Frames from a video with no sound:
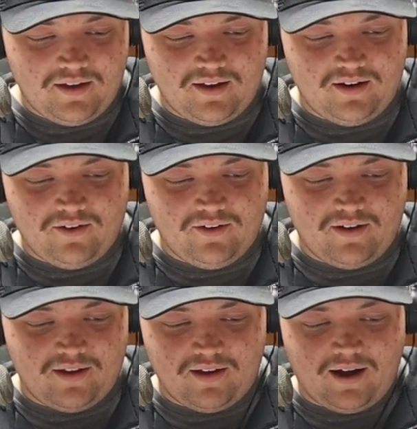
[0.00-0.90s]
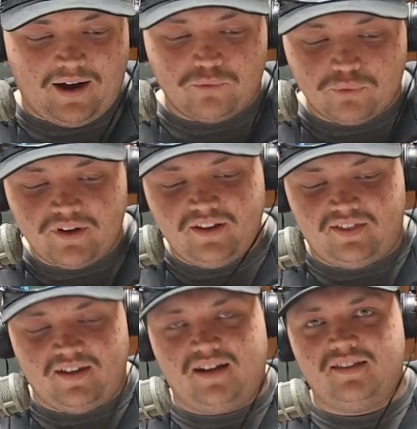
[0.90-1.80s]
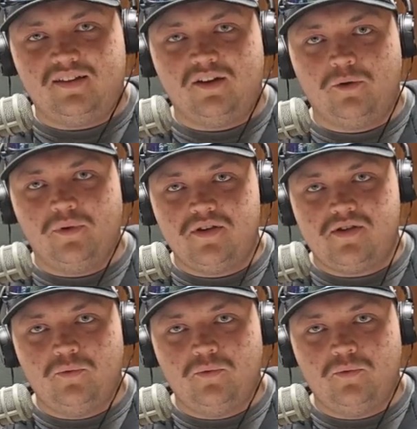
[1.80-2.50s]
I really thought that